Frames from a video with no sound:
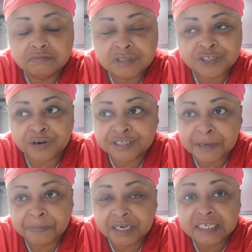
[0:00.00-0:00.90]
start to
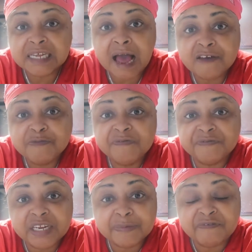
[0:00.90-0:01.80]
say pennies, I've
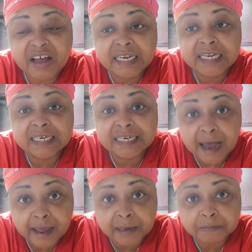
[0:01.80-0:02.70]
been finding
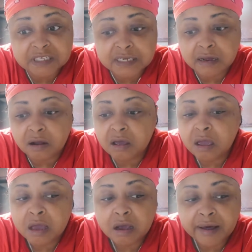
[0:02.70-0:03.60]
dimes
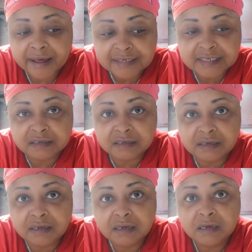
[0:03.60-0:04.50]

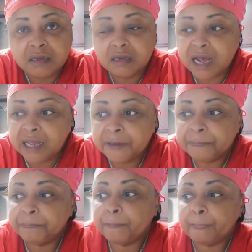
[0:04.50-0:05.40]
constantly.
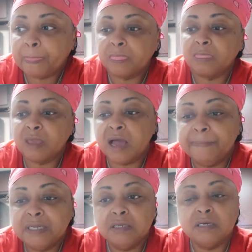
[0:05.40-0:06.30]
Like,
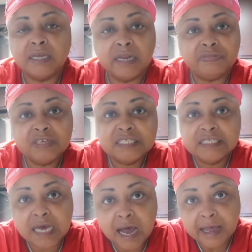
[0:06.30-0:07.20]
I've been looking at this
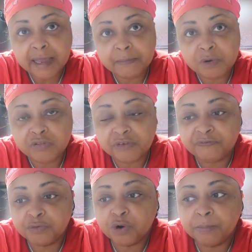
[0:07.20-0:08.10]
dime on the
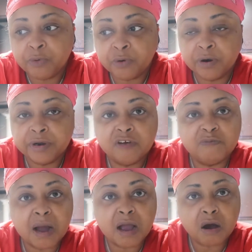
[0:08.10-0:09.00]
floorboard
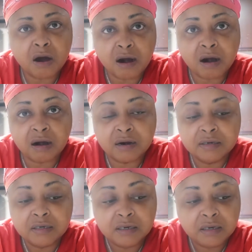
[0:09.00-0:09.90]
of my car.
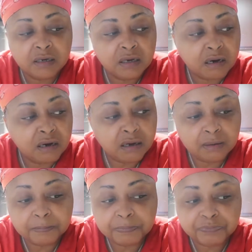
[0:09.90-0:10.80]

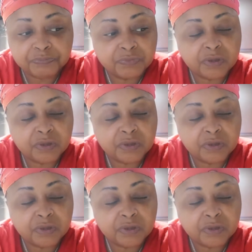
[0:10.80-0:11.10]
Um,